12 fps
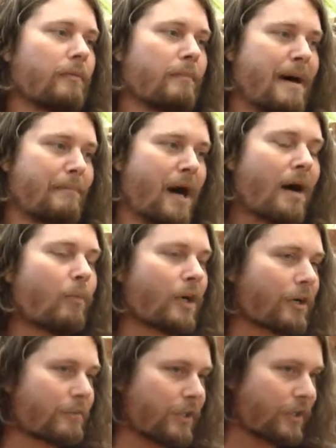my mom
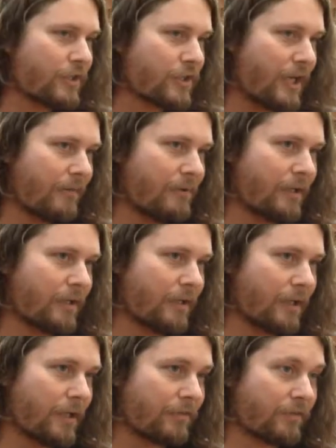wound up getting a job
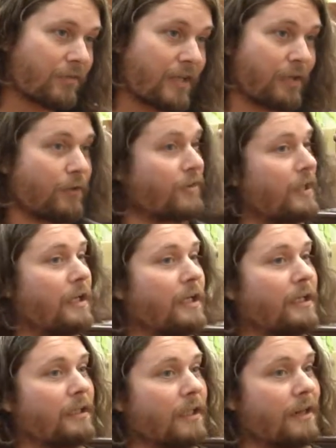there as a secretary,